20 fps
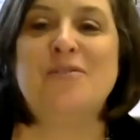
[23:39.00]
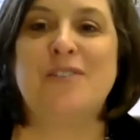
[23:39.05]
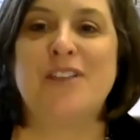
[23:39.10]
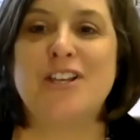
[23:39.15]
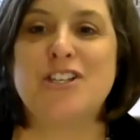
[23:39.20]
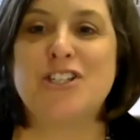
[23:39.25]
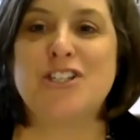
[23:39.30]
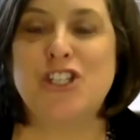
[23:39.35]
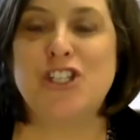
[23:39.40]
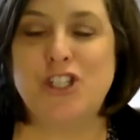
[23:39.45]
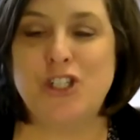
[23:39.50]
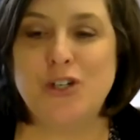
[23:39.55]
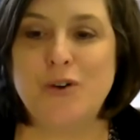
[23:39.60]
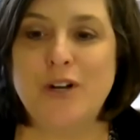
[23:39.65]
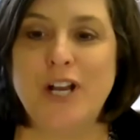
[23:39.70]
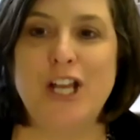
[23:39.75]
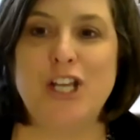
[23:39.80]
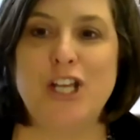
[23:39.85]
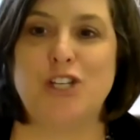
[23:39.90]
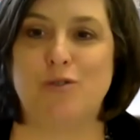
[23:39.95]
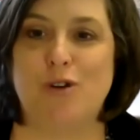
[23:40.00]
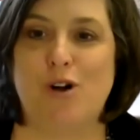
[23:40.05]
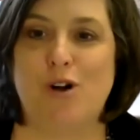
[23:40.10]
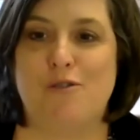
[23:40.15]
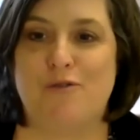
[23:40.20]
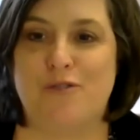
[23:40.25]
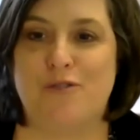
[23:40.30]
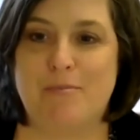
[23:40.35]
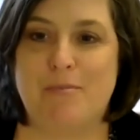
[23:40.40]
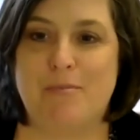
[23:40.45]
The student
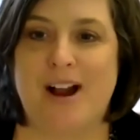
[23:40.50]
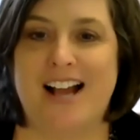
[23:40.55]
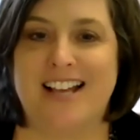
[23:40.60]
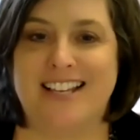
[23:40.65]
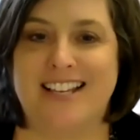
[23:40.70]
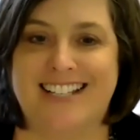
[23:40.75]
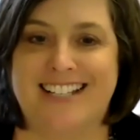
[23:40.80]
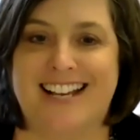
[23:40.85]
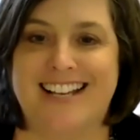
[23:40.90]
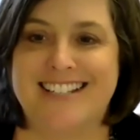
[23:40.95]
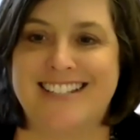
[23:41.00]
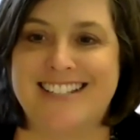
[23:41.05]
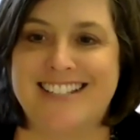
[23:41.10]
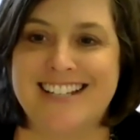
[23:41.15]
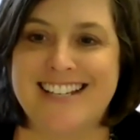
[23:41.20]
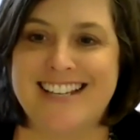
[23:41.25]
drove the process to